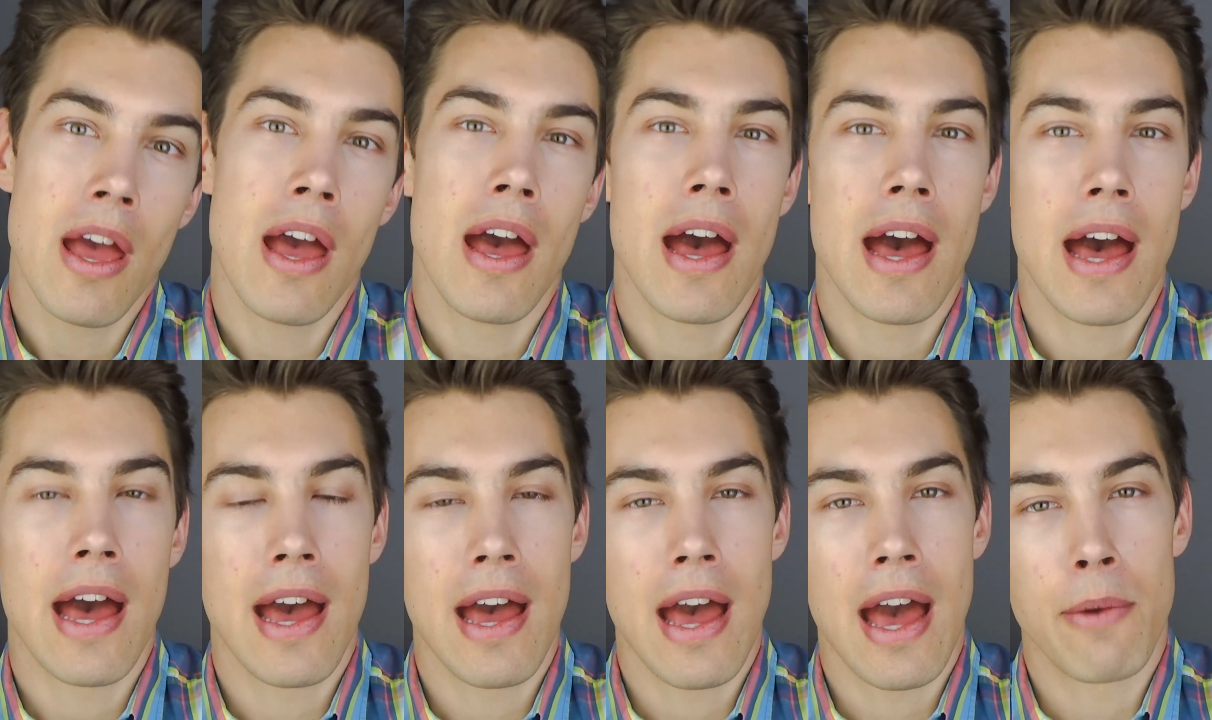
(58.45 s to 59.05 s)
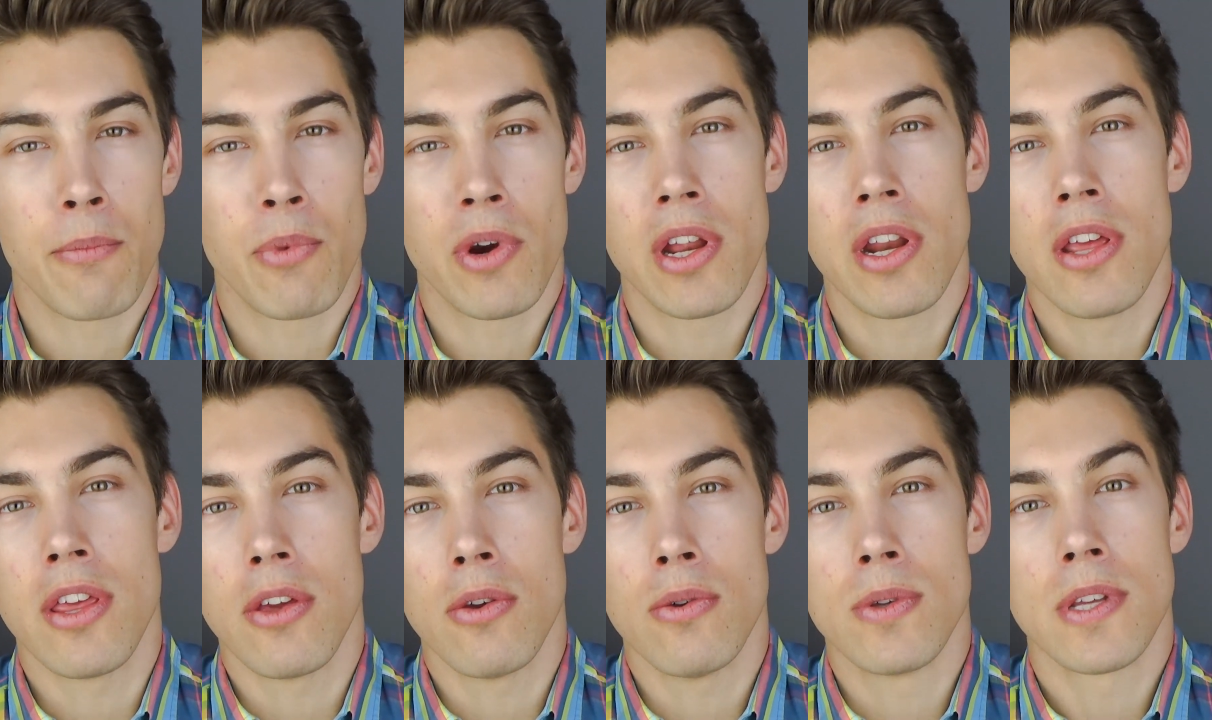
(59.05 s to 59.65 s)
and we're going
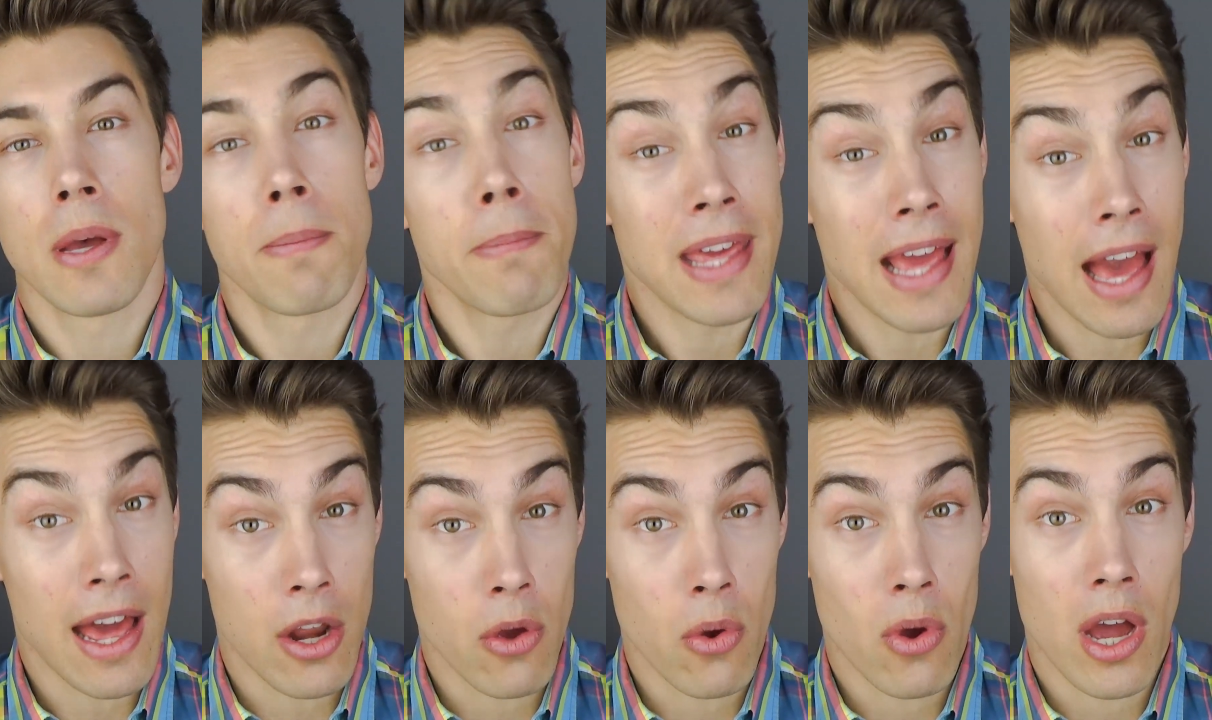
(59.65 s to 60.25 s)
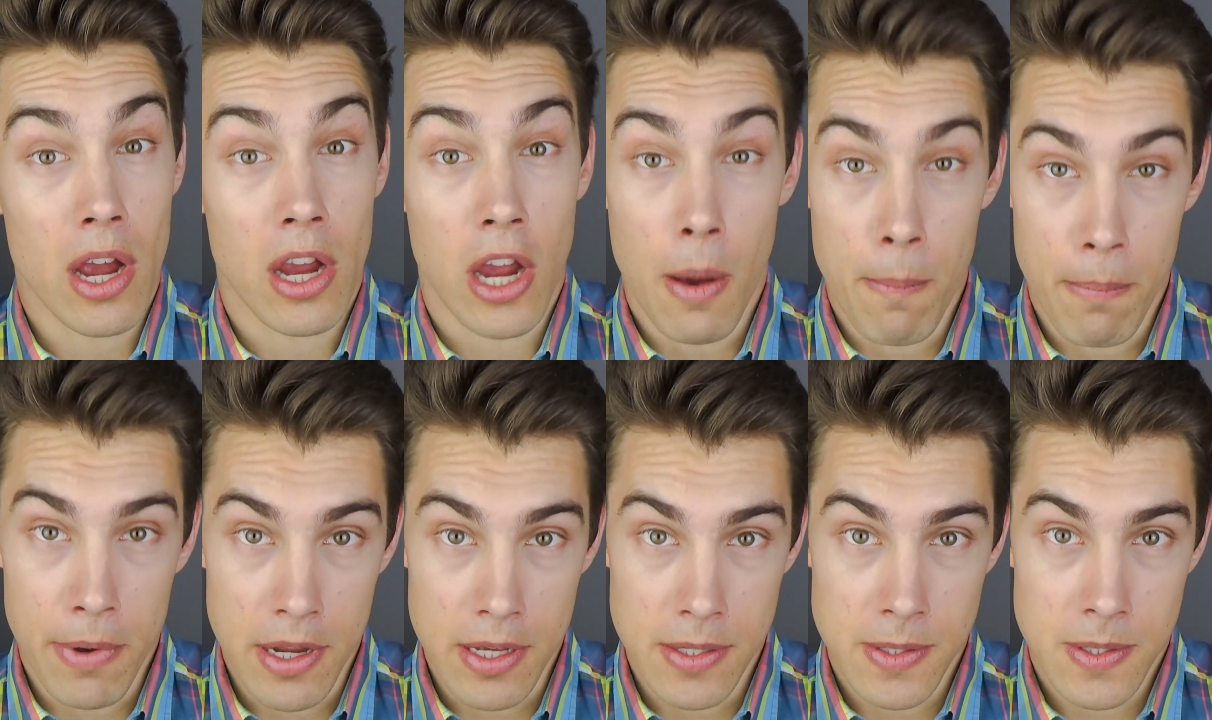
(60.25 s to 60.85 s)
to use a piano
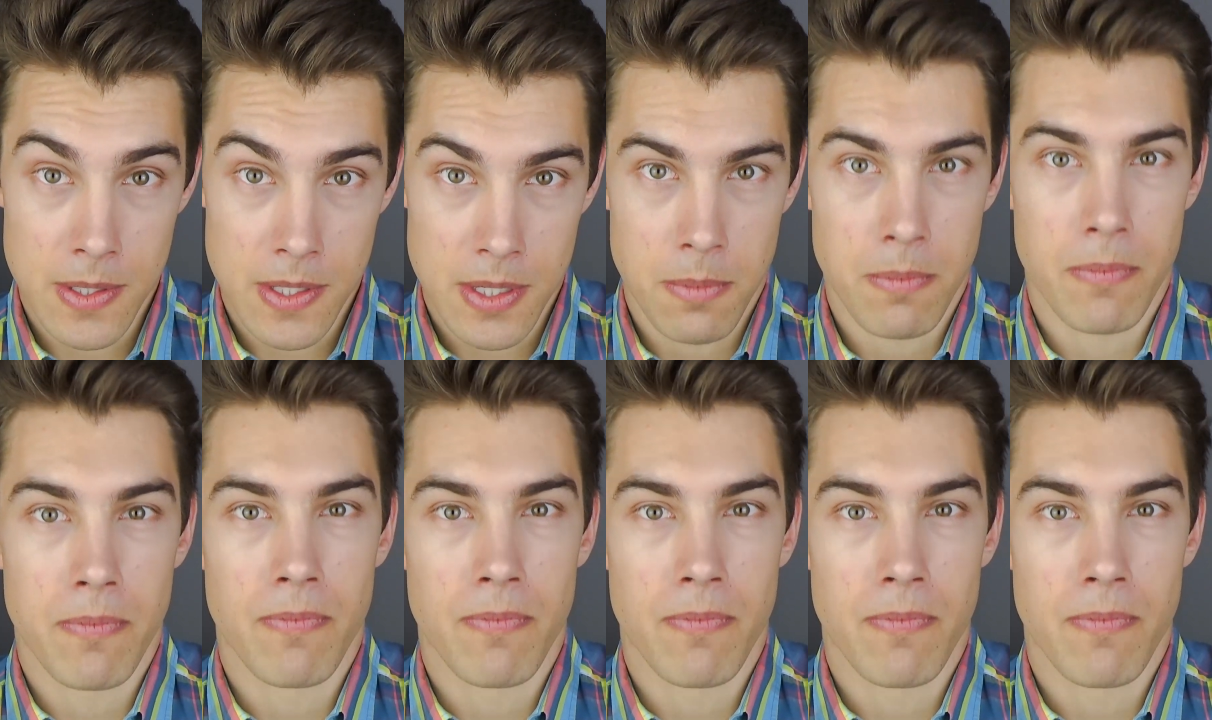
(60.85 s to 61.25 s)
accompanist.